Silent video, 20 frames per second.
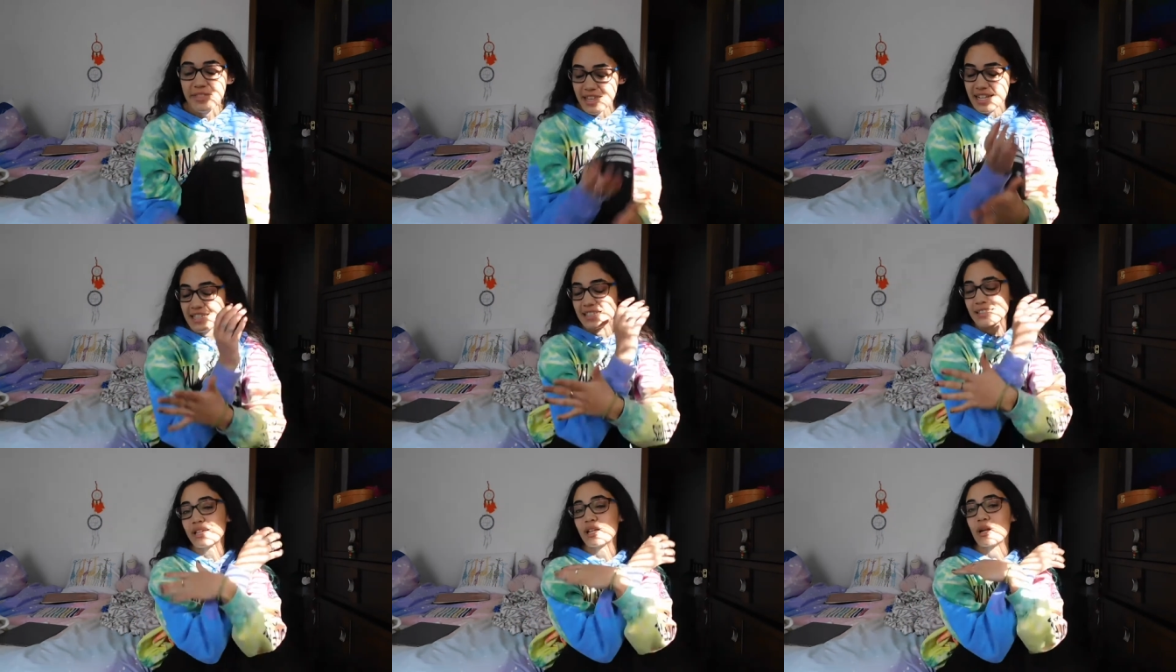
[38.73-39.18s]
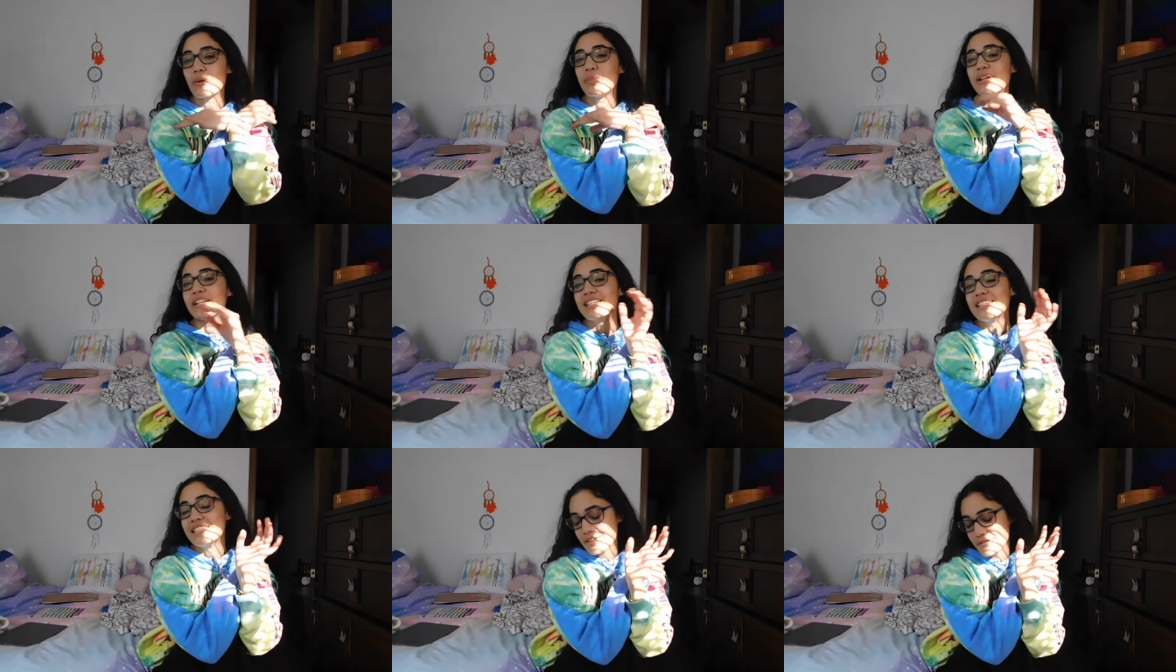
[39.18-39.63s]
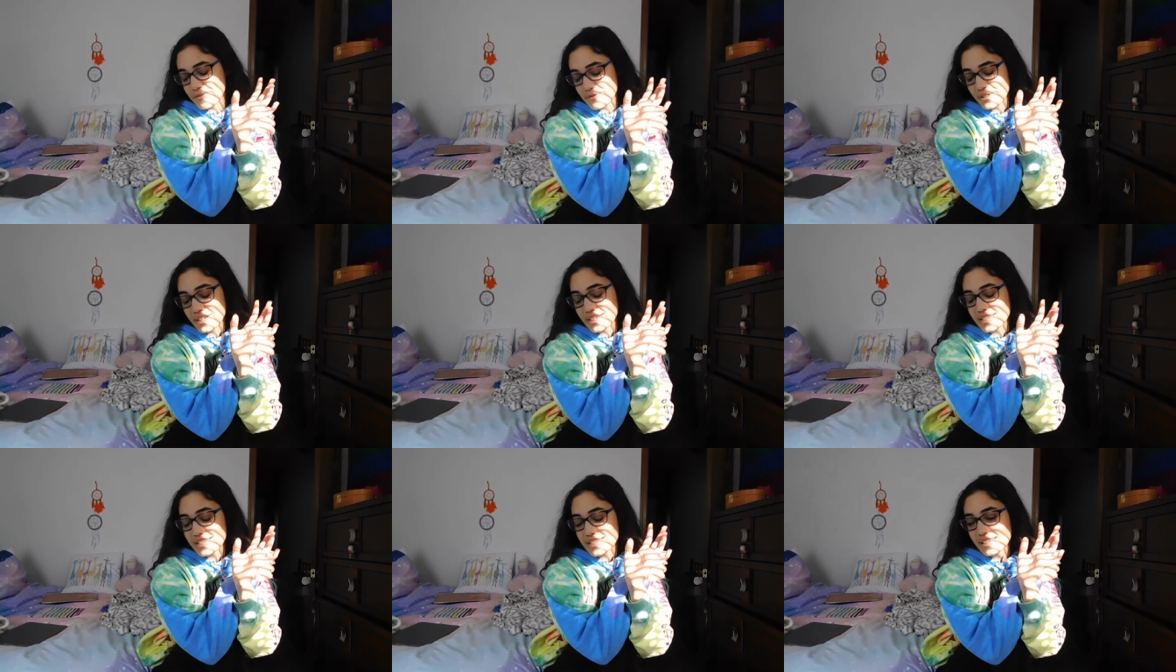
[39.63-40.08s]
that is a little bit
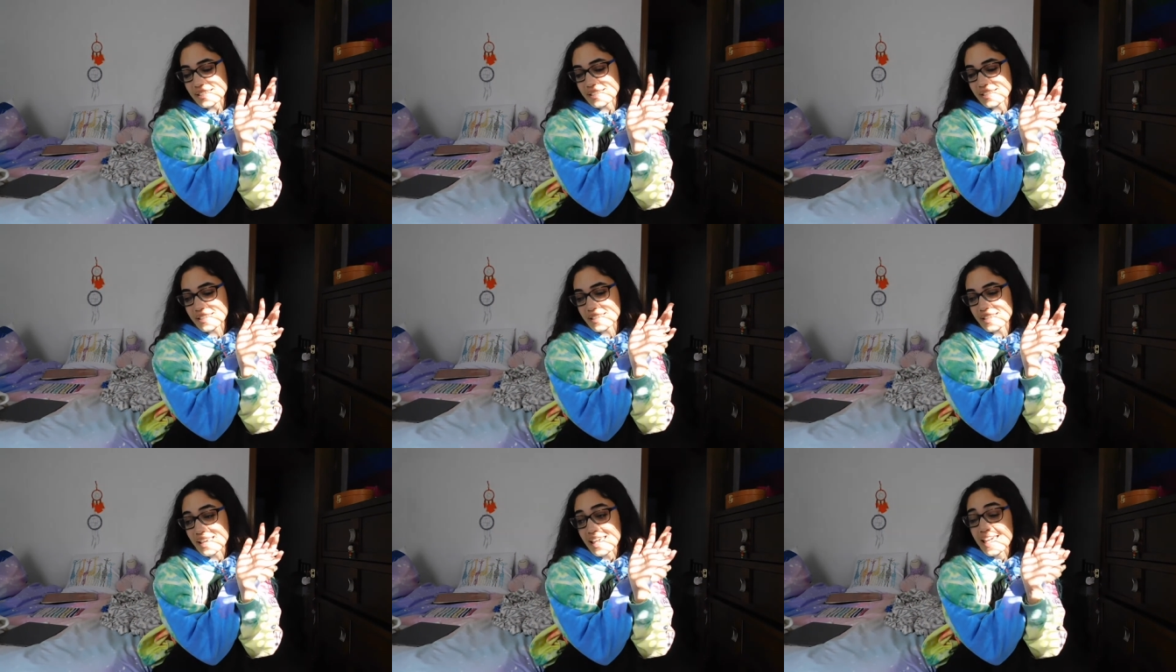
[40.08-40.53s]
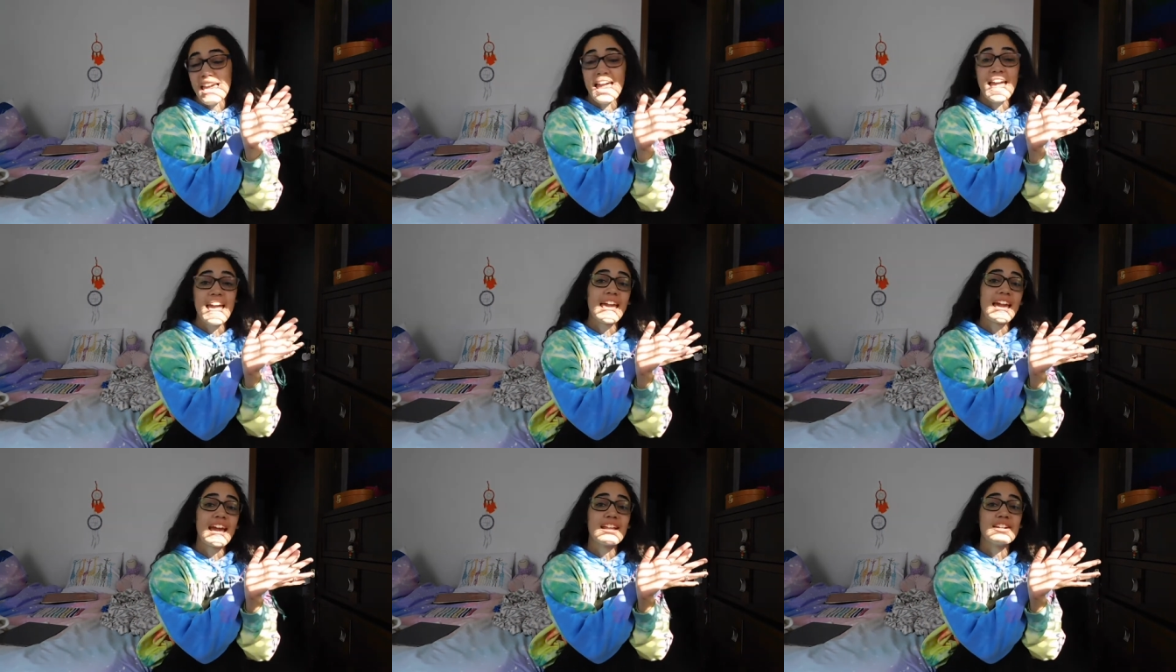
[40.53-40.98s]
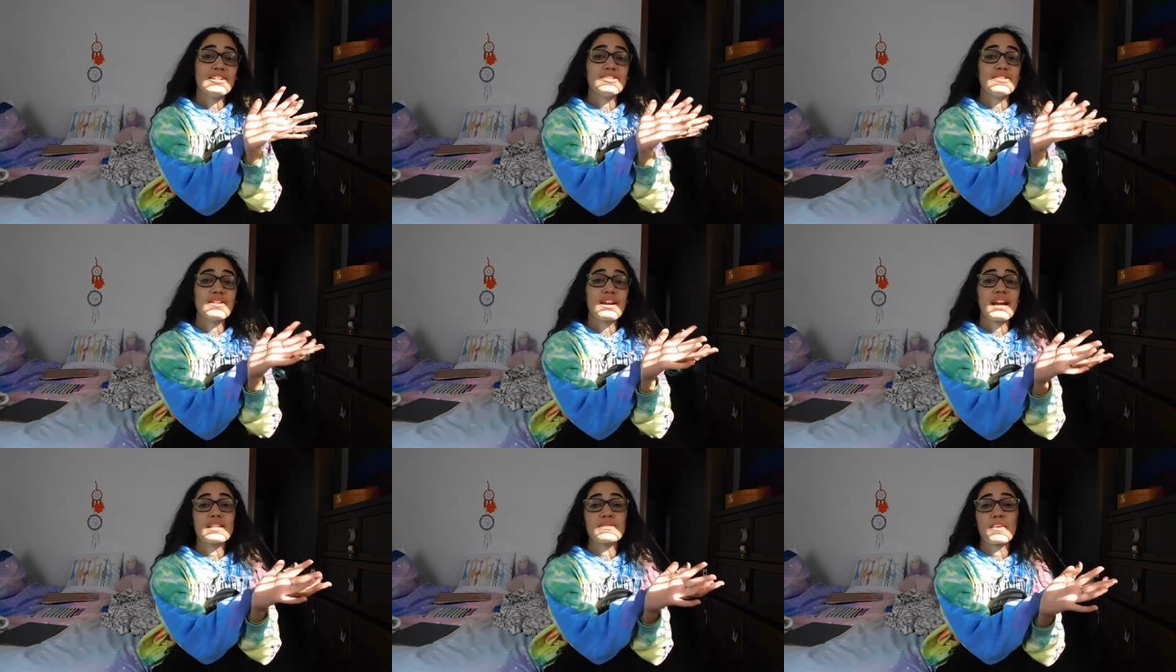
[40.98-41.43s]
different. And do
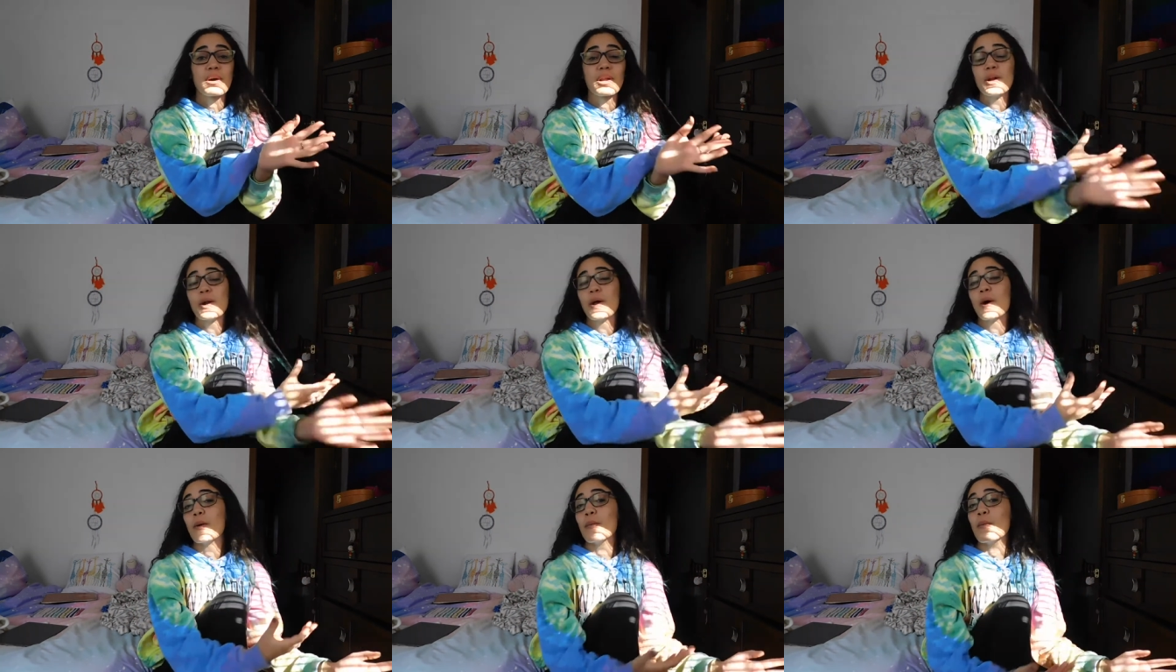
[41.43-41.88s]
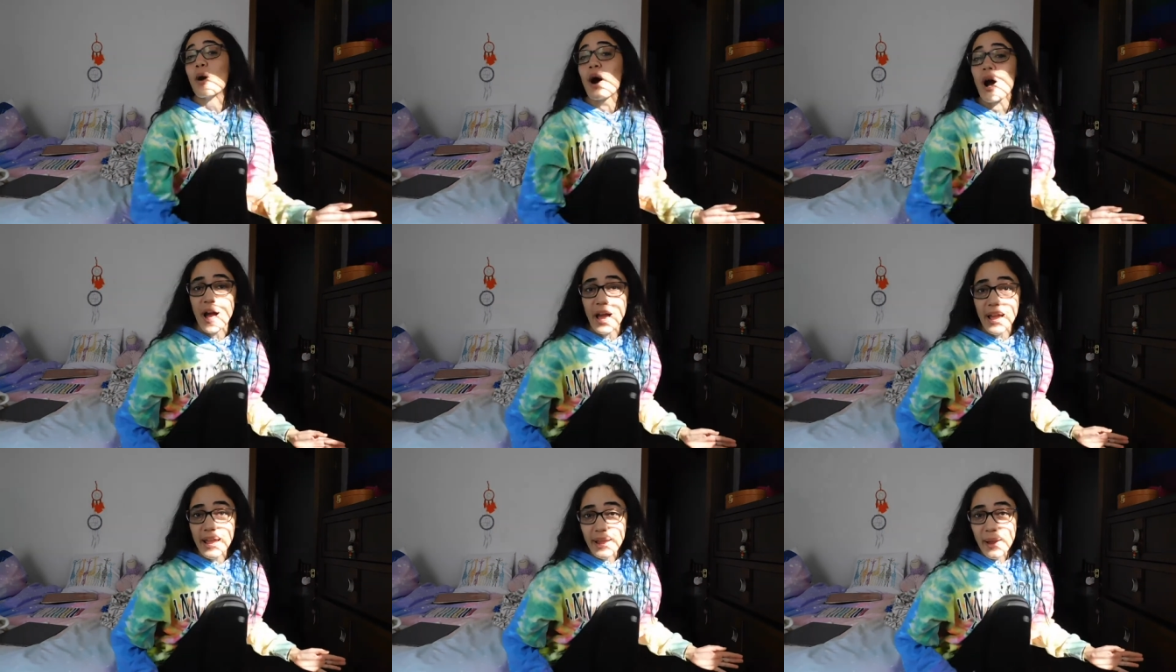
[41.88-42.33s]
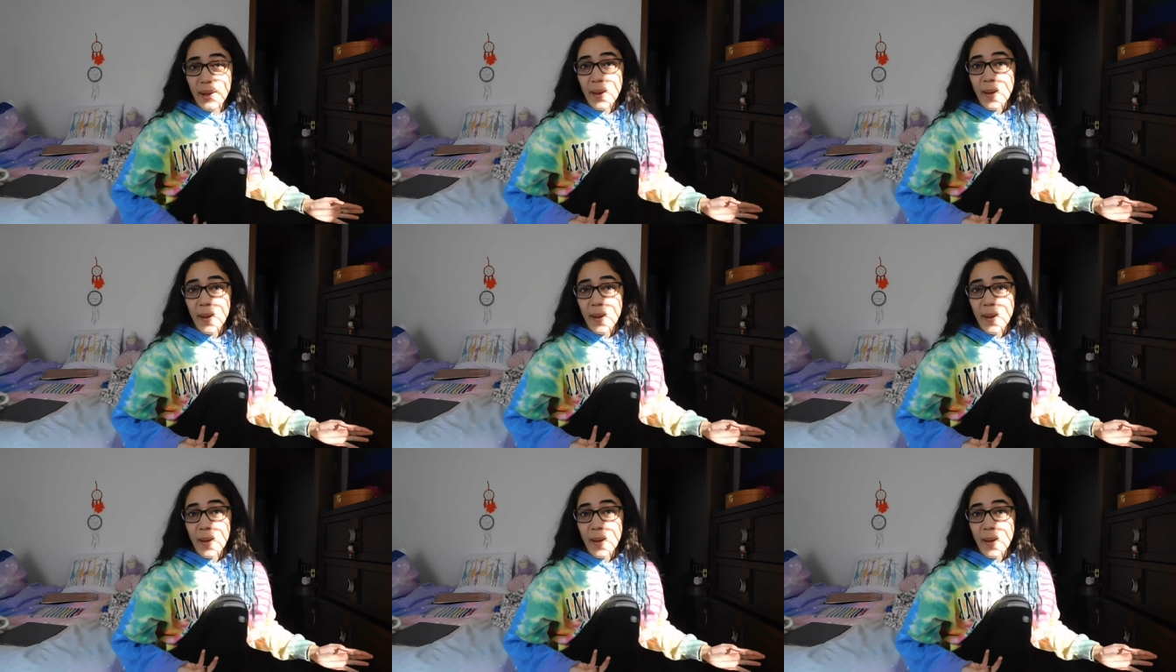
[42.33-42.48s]
you guys want to know why?